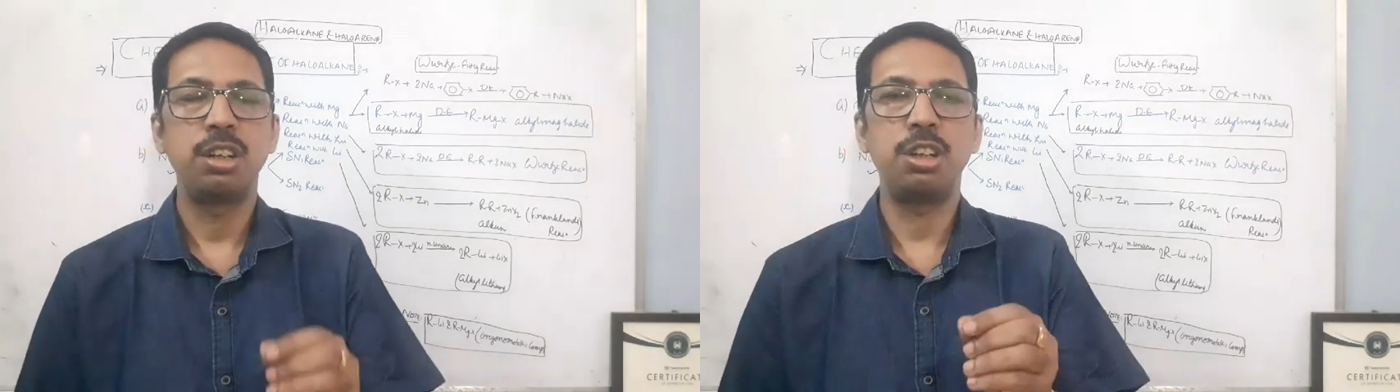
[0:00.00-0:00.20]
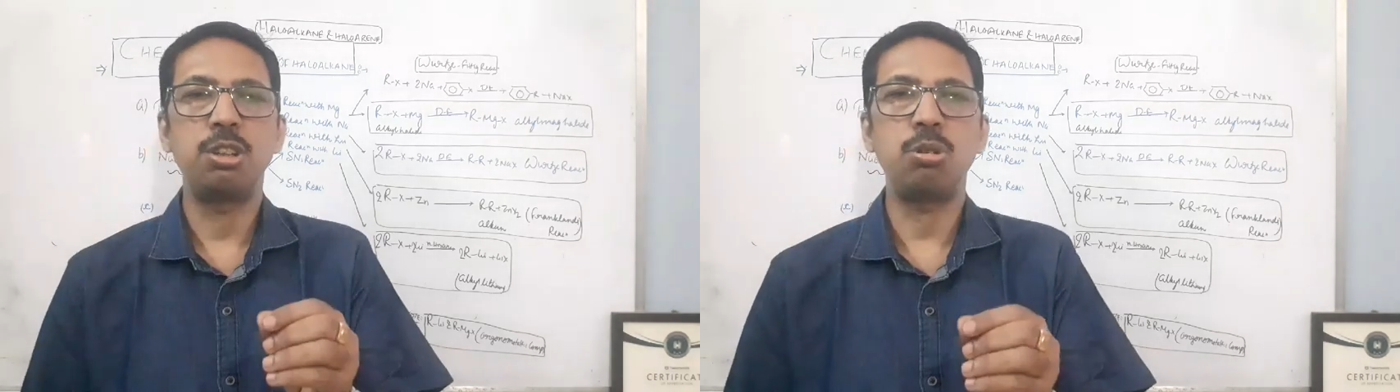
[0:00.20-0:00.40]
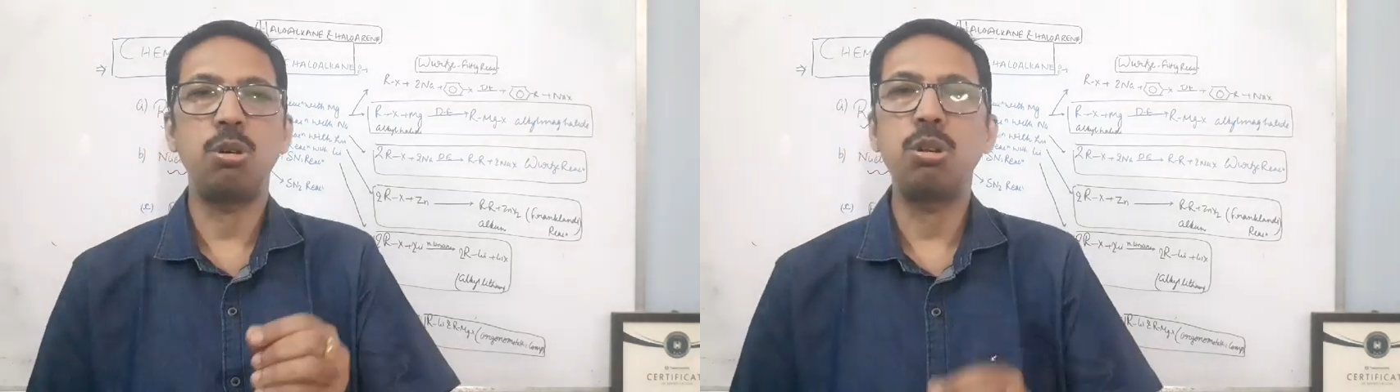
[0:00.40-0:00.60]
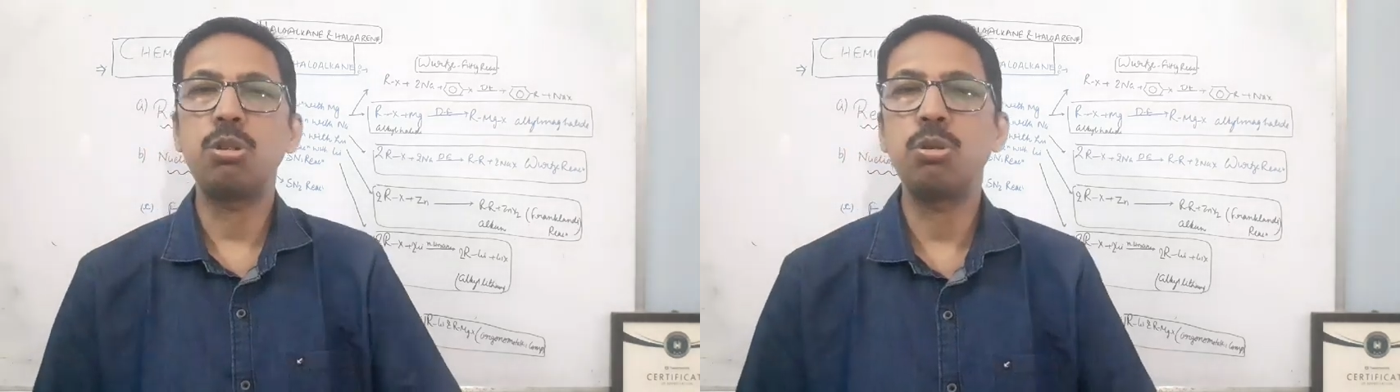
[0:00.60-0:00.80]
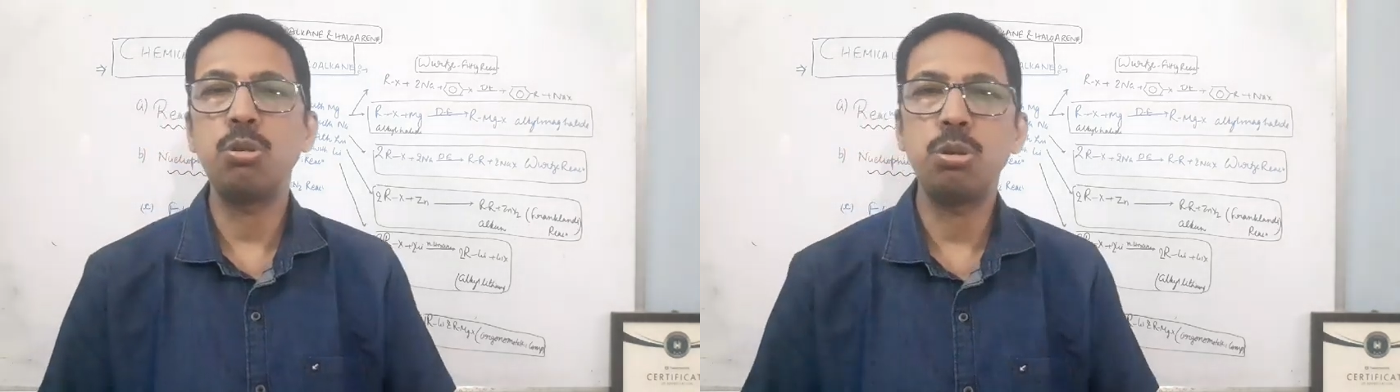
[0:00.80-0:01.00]
is
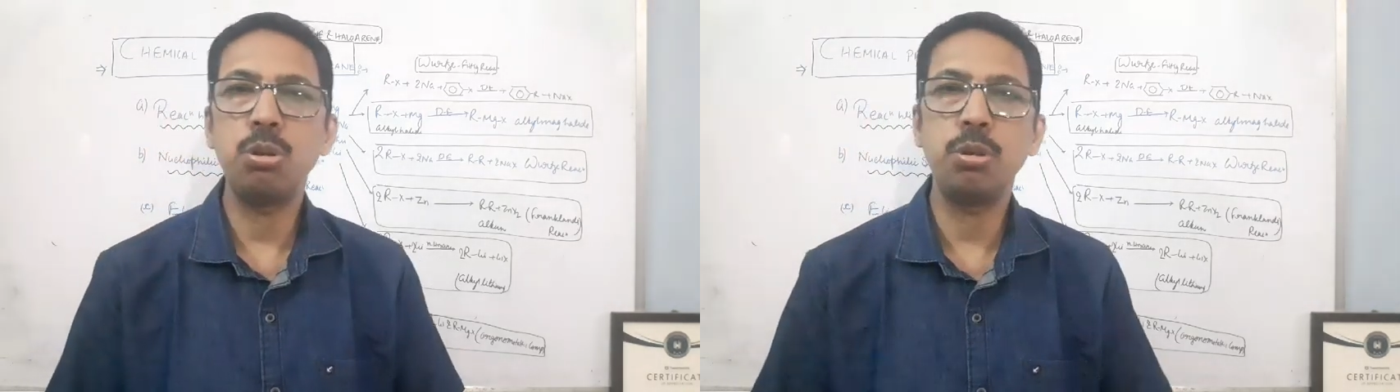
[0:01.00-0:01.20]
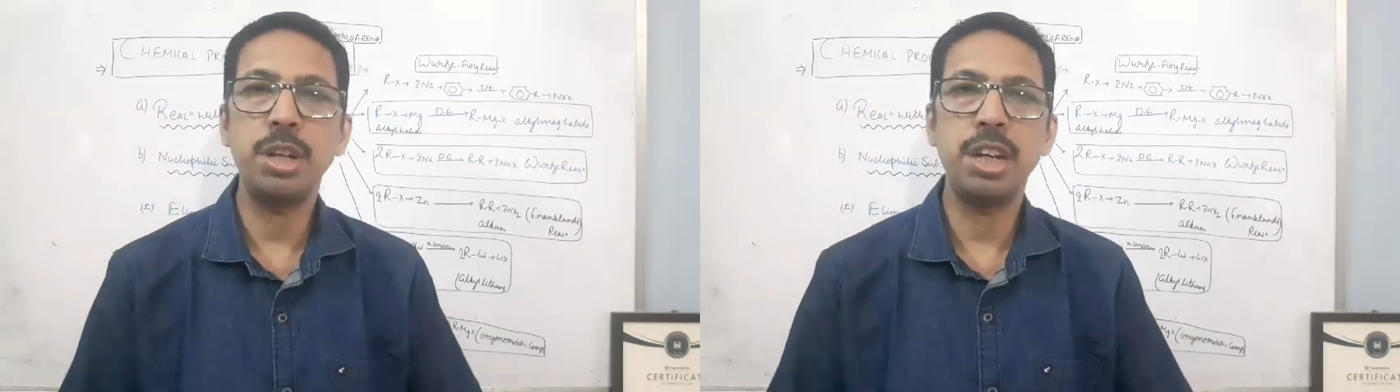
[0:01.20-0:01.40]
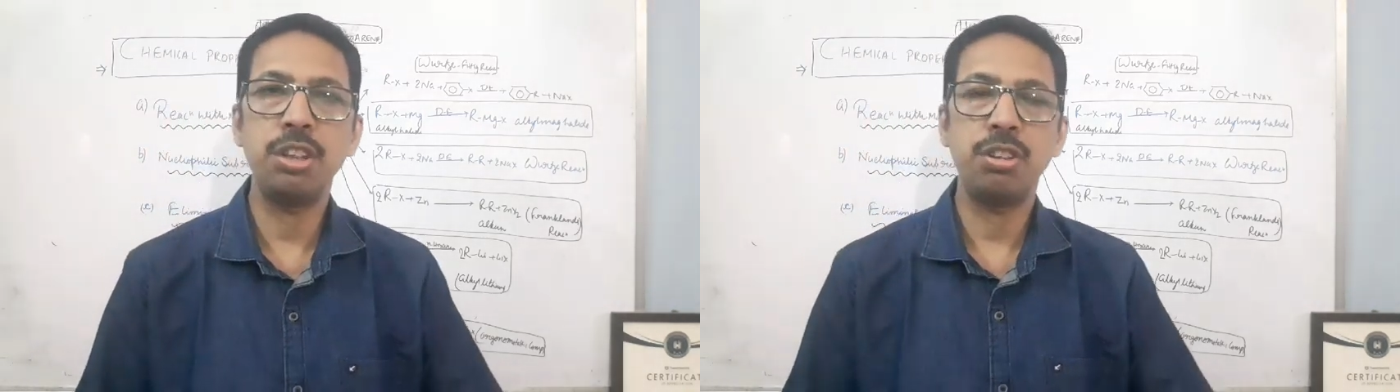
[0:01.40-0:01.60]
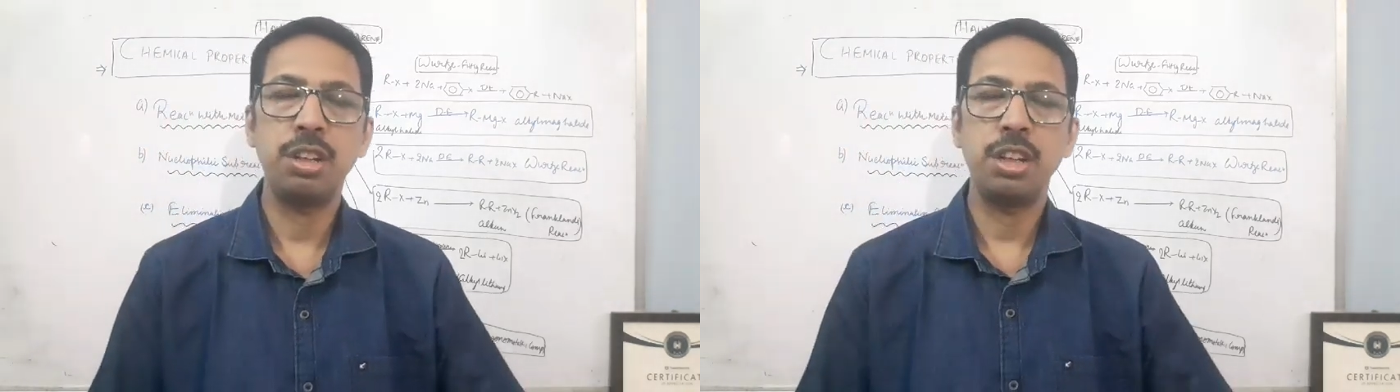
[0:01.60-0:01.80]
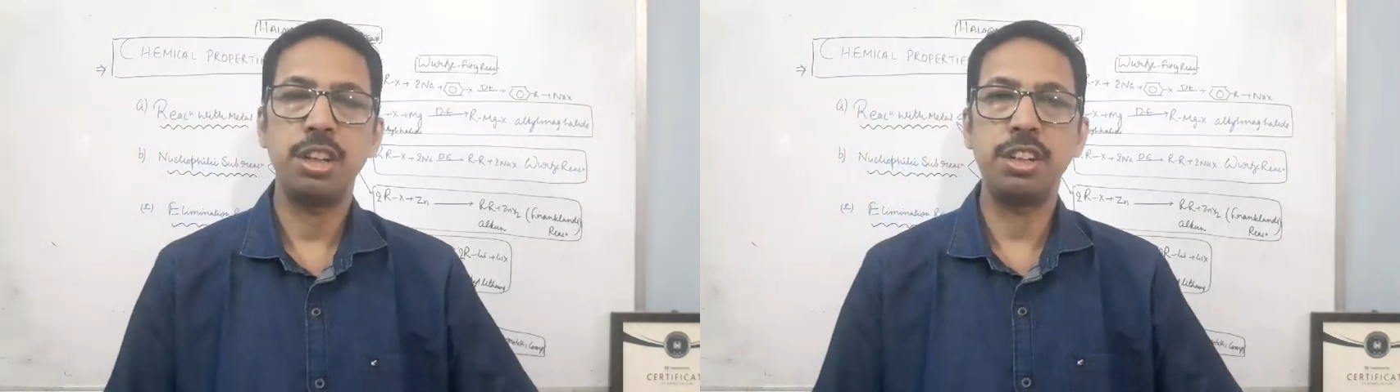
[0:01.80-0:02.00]
also known as
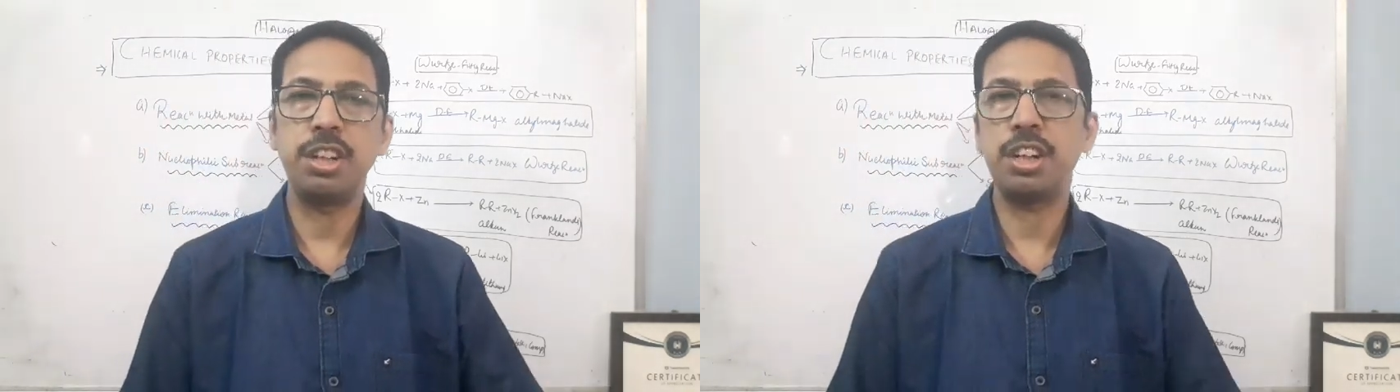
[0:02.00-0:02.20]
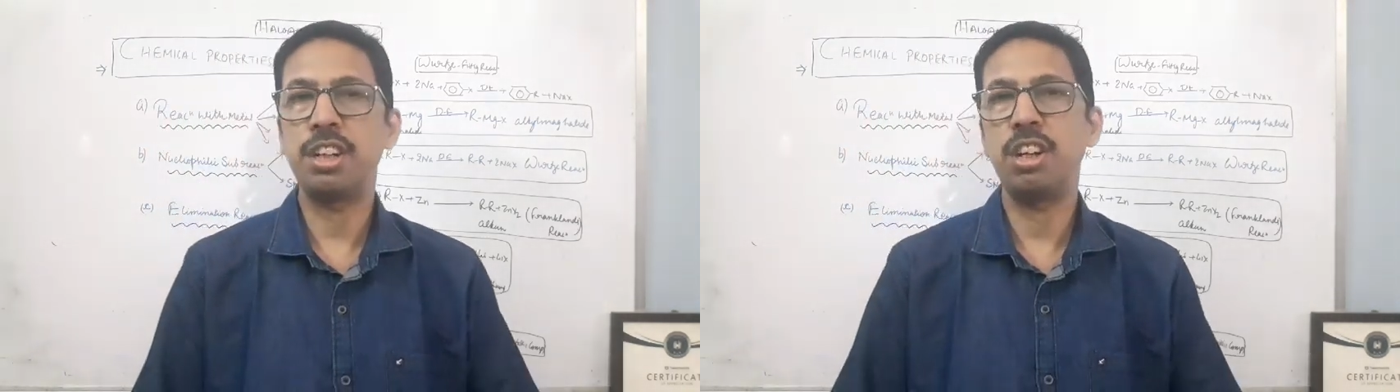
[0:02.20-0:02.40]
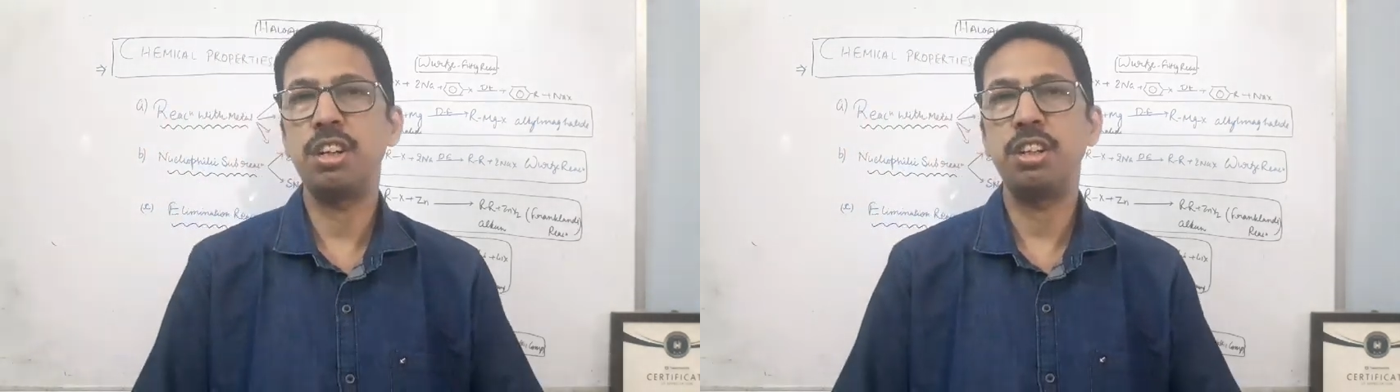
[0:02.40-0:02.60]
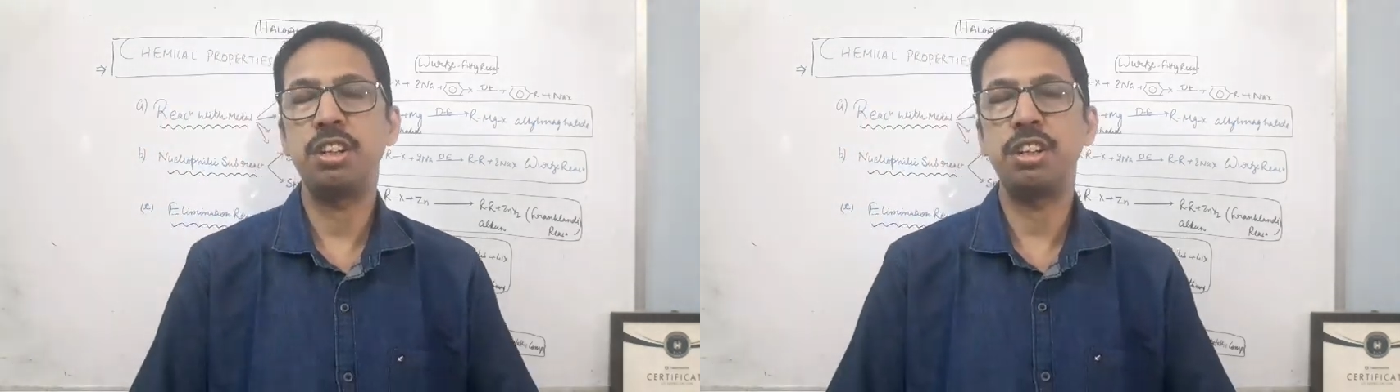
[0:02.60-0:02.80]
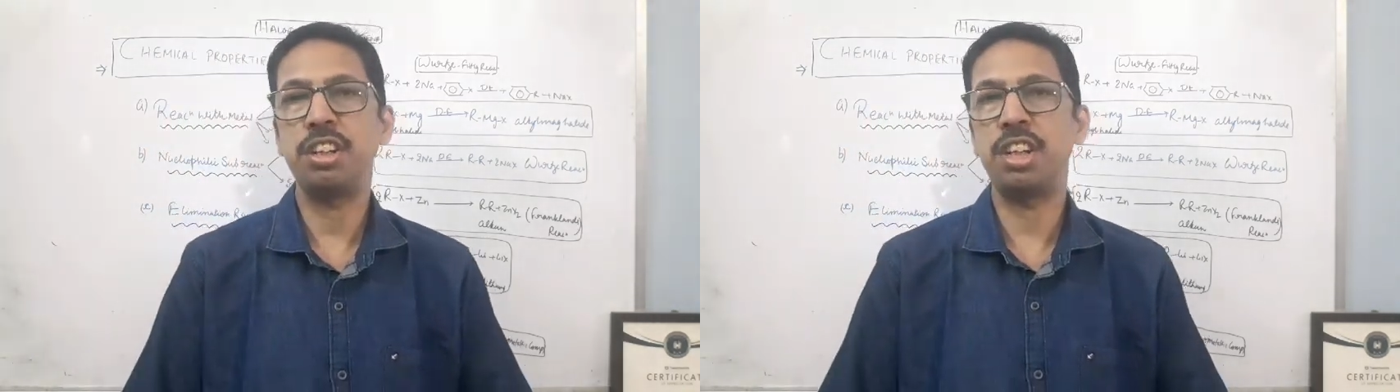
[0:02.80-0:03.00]

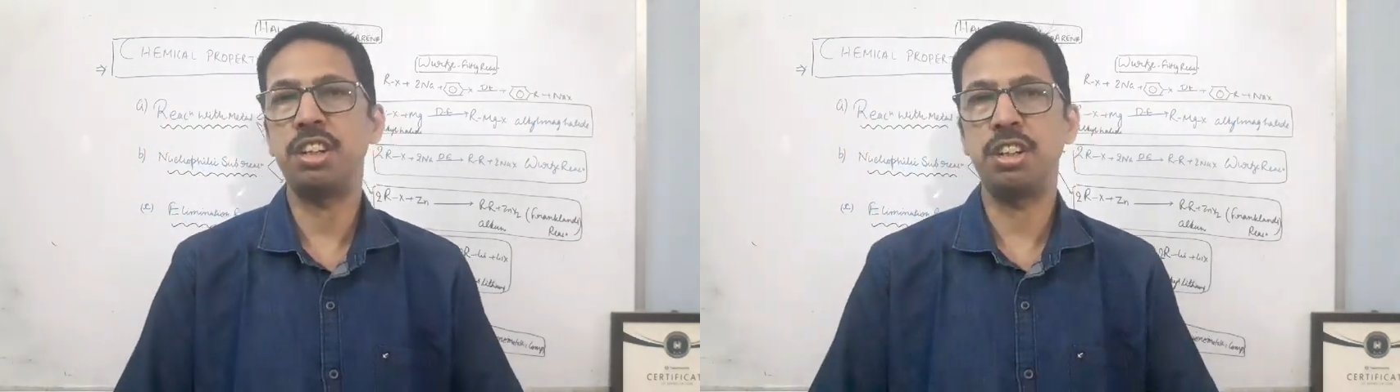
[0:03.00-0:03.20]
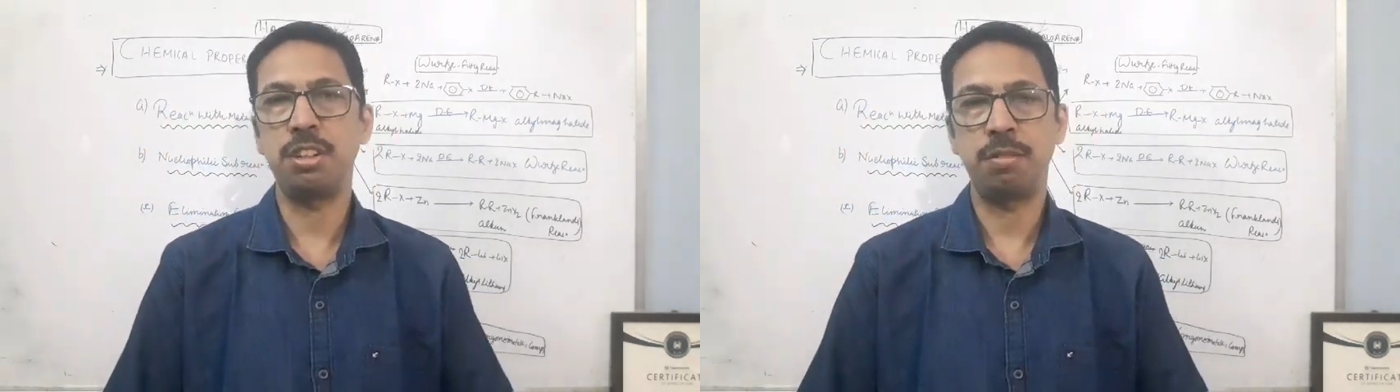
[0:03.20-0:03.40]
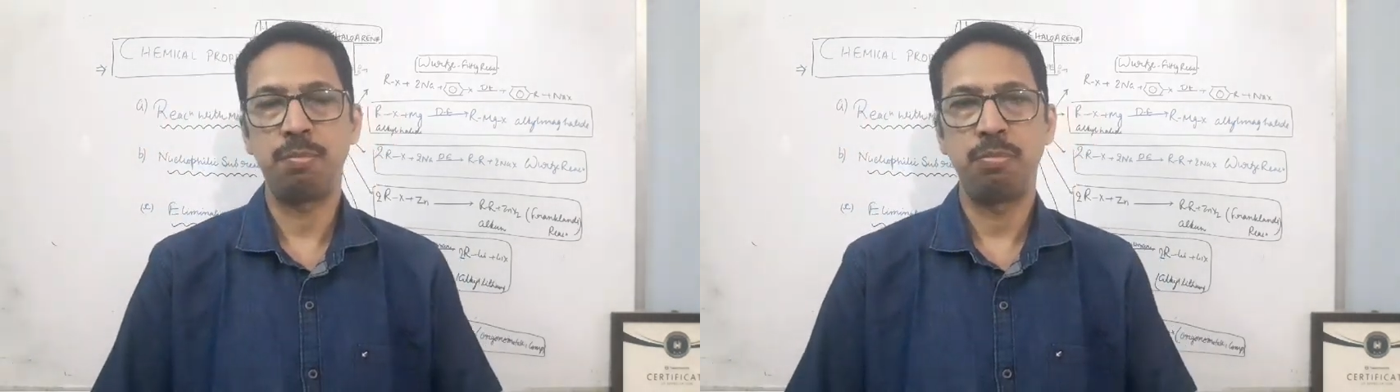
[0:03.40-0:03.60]
Grignard reagent